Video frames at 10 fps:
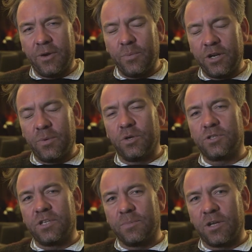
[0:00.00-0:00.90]
when I
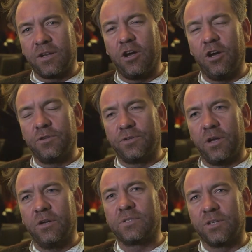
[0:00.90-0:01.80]
watched him kind of
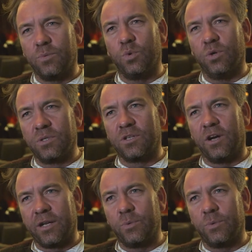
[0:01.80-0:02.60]
host an awards night,